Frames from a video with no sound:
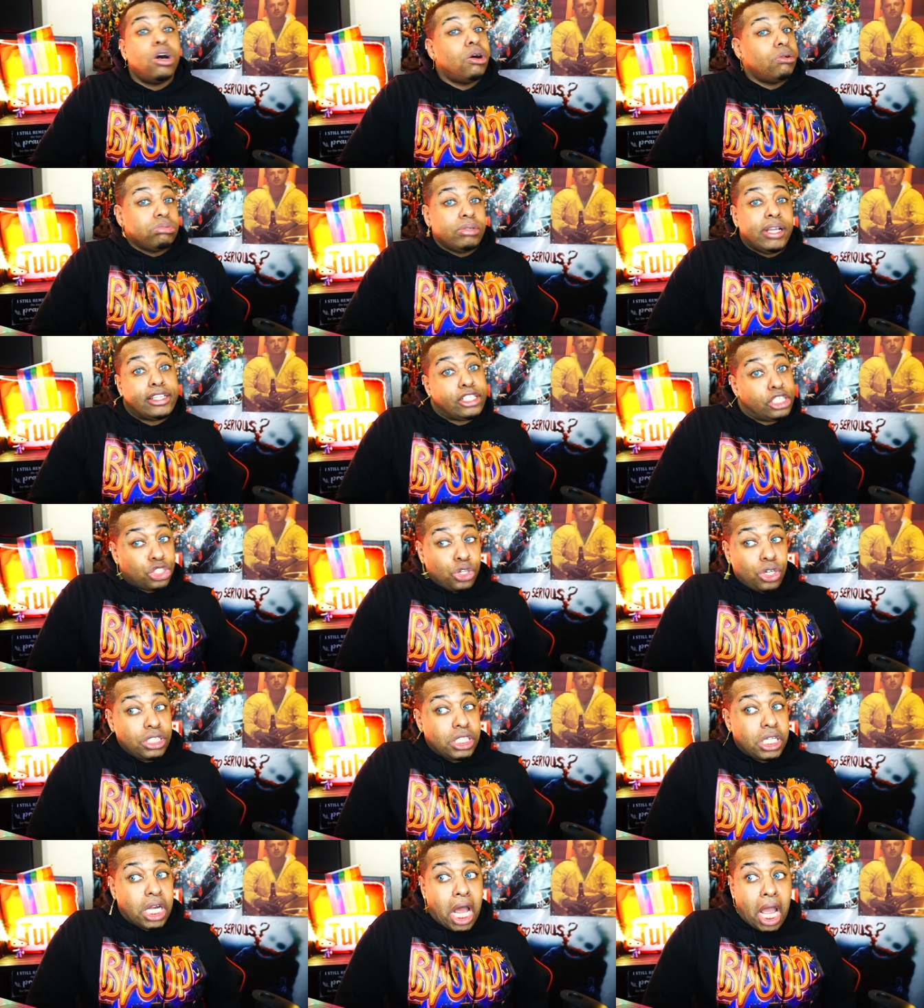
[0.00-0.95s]
Oh, you have to
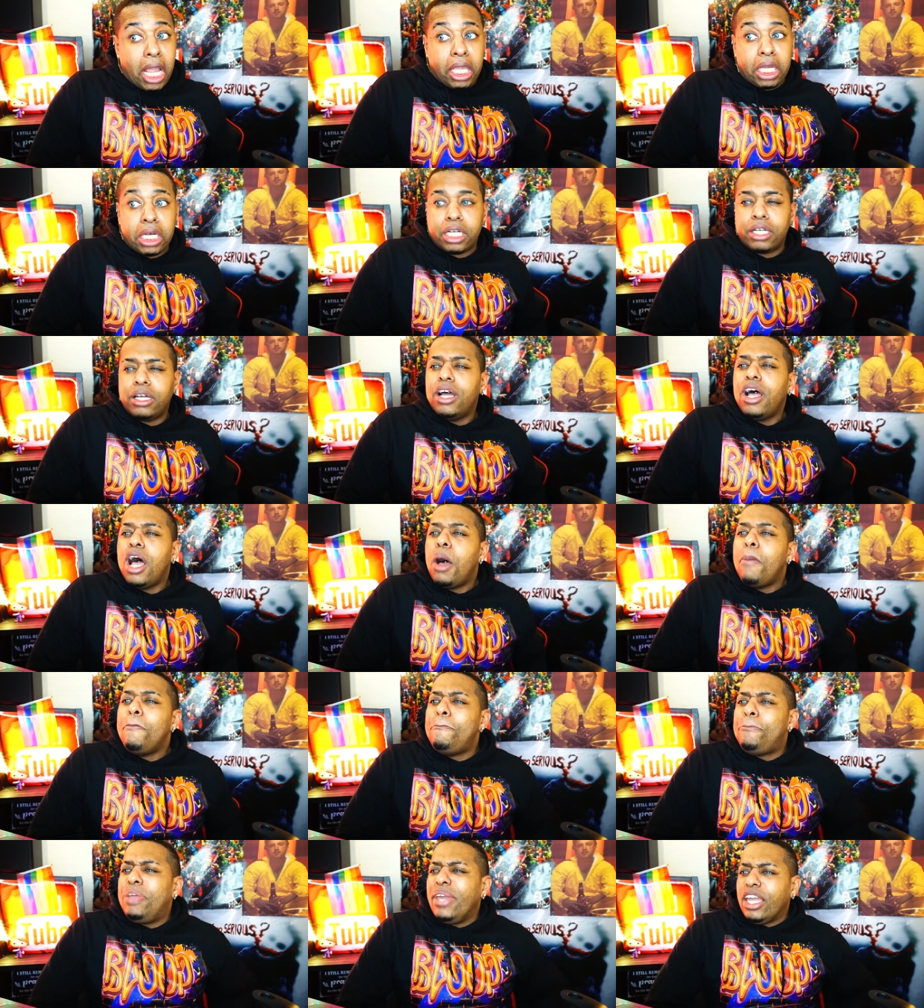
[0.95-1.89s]
talk to the
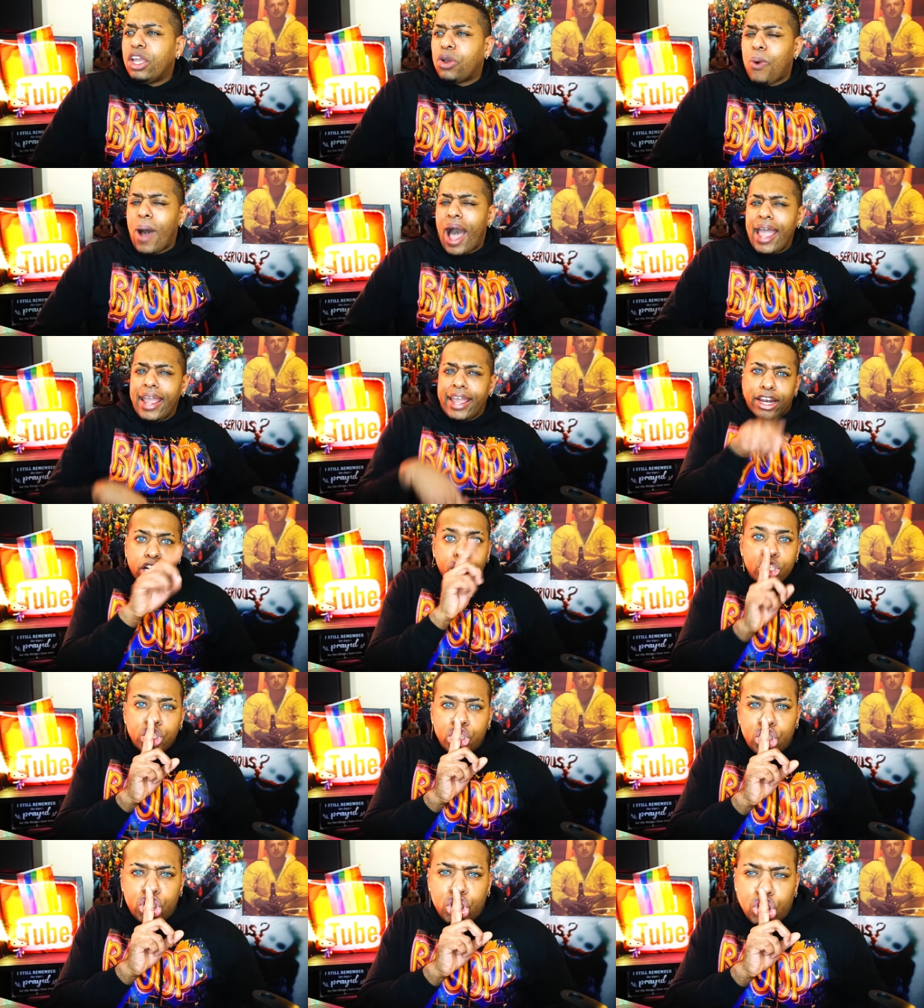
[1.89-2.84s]
hyena. Be quiet,
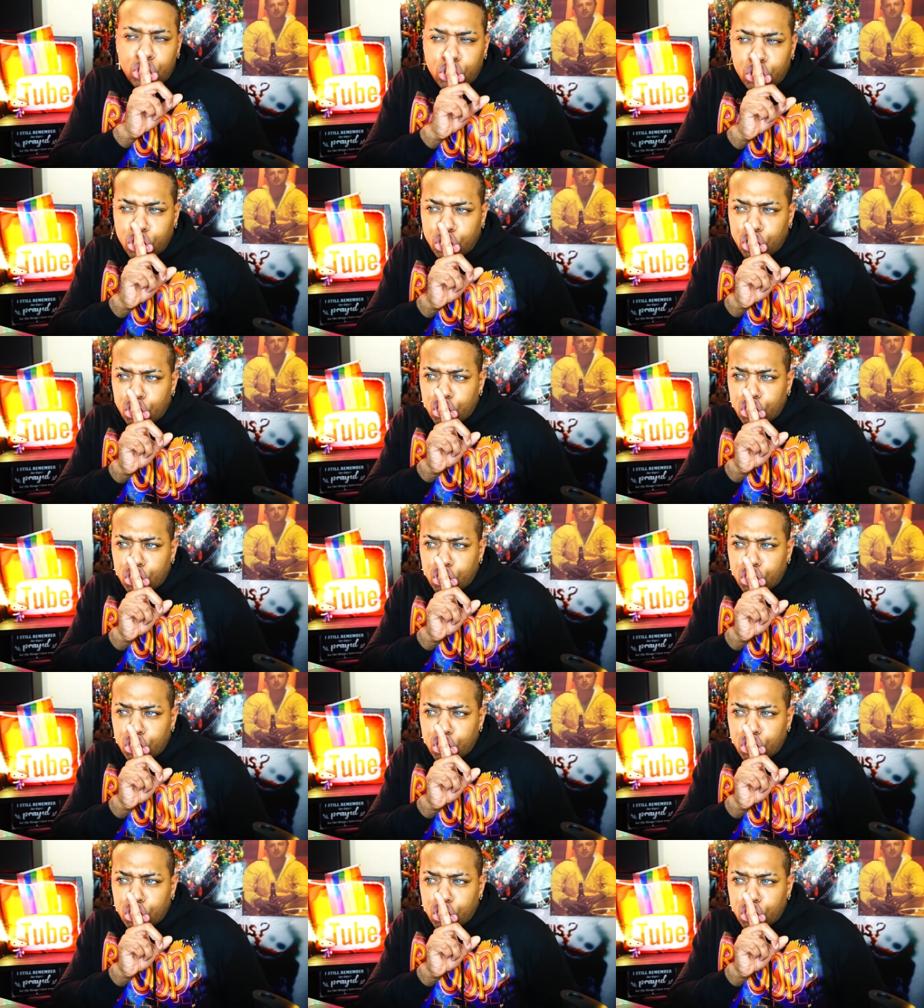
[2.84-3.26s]
shh.